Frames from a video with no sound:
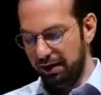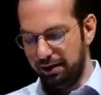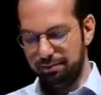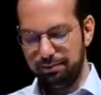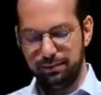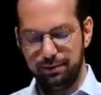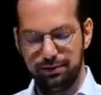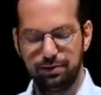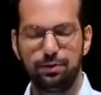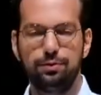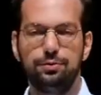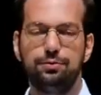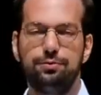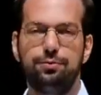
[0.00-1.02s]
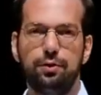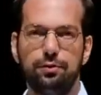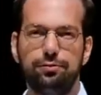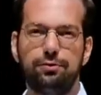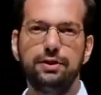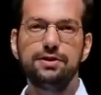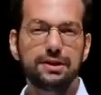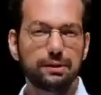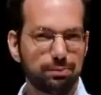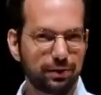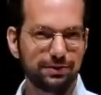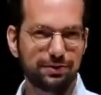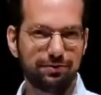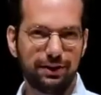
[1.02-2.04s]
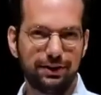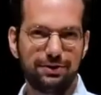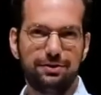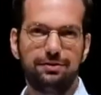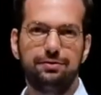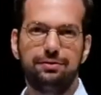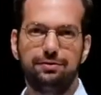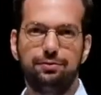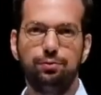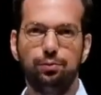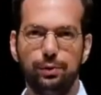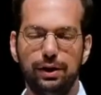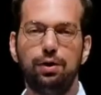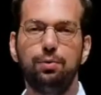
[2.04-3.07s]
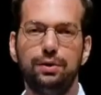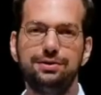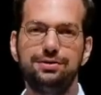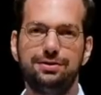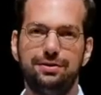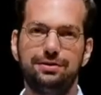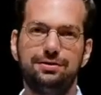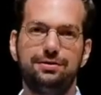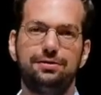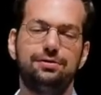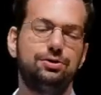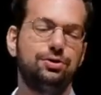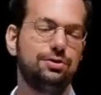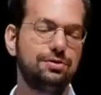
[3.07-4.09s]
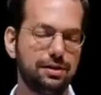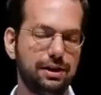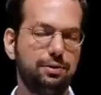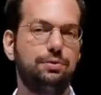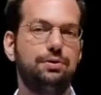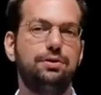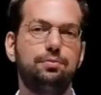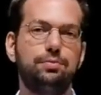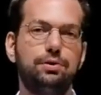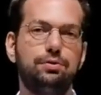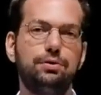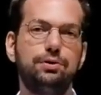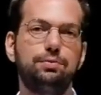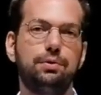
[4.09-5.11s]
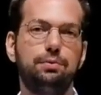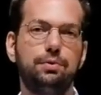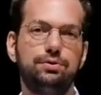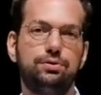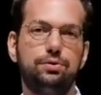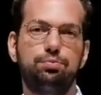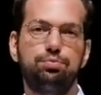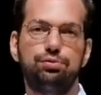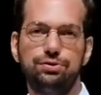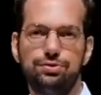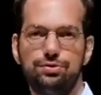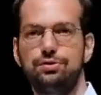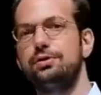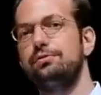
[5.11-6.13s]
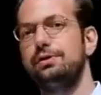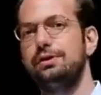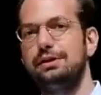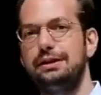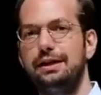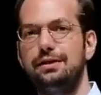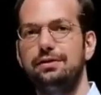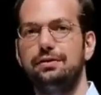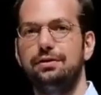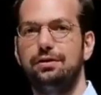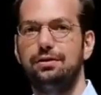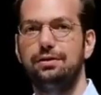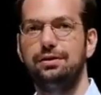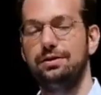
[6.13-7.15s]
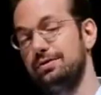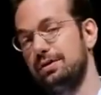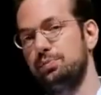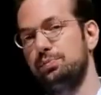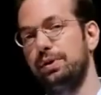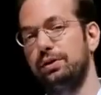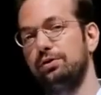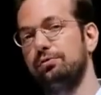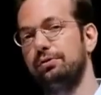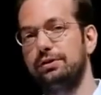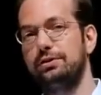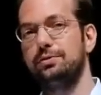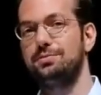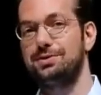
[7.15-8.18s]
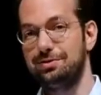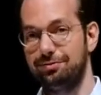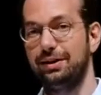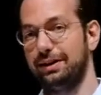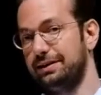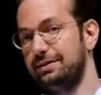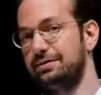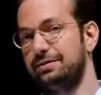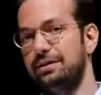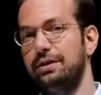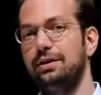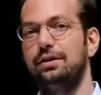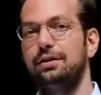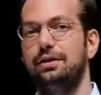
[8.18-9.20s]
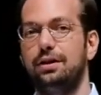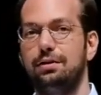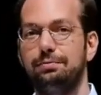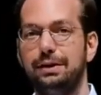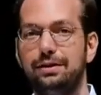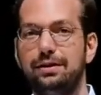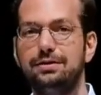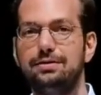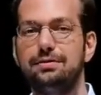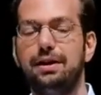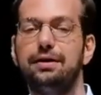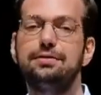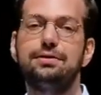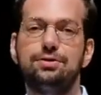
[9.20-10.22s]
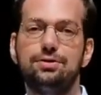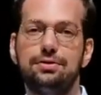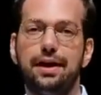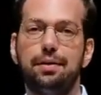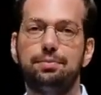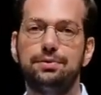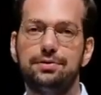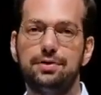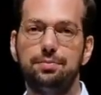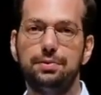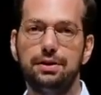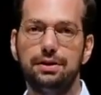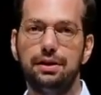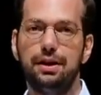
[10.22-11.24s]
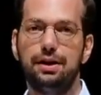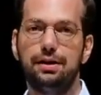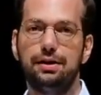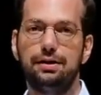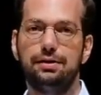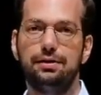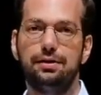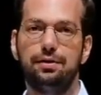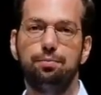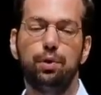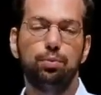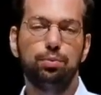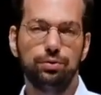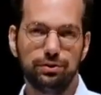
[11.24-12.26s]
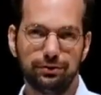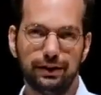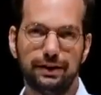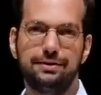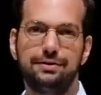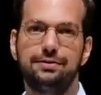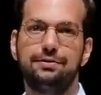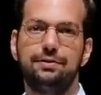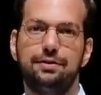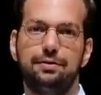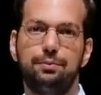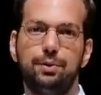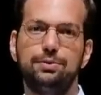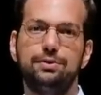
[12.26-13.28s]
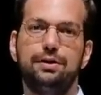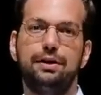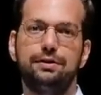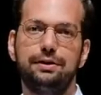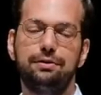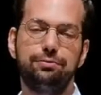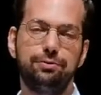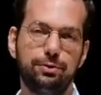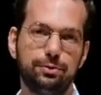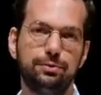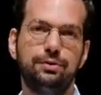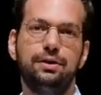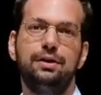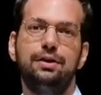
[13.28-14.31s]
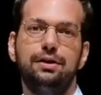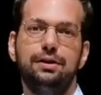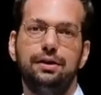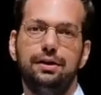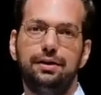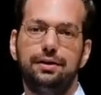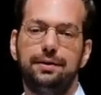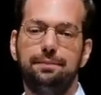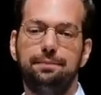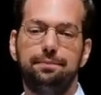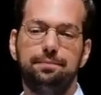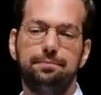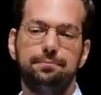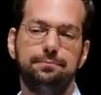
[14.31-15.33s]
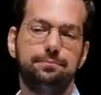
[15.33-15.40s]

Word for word: Um, so for forensic preservation, we always start just like with computers. We want to preserve the data on the suspect or victim's device. Um, in this case, it just happens to be a, a mobile device, uh, most likely a phone. Um,